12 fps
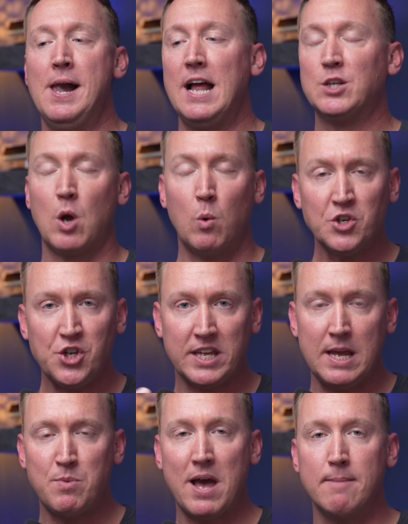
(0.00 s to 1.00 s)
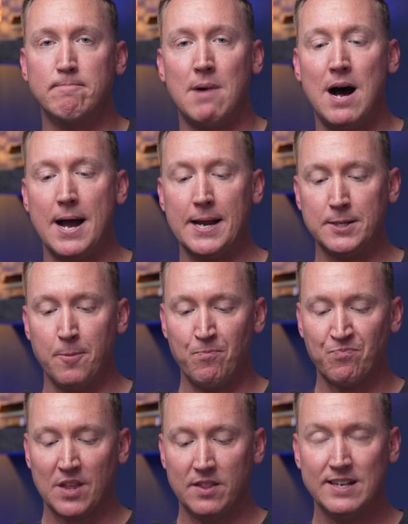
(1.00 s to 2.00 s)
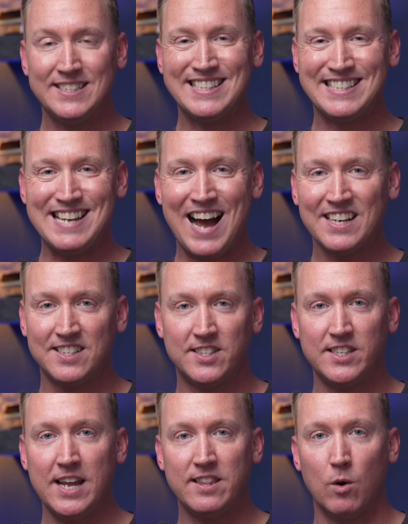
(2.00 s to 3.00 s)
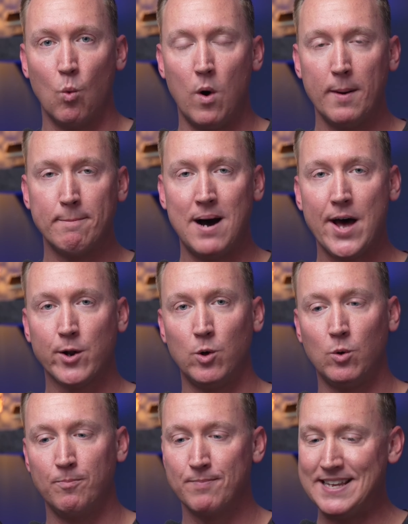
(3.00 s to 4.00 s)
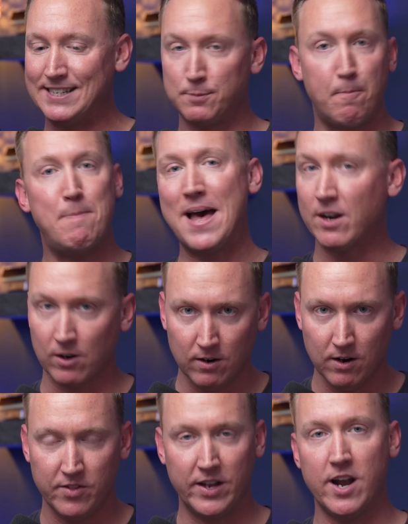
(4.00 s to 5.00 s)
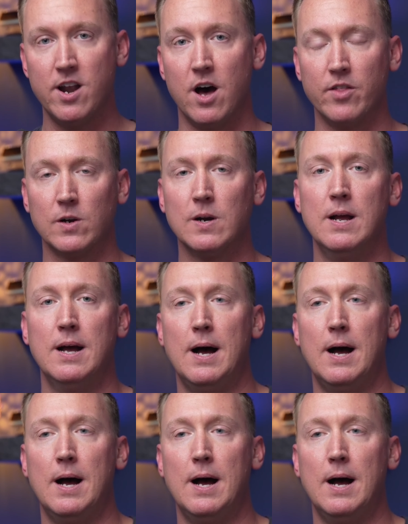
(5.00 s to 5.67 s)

And so I want you to keep that in mind this is not to say that one model is better than another,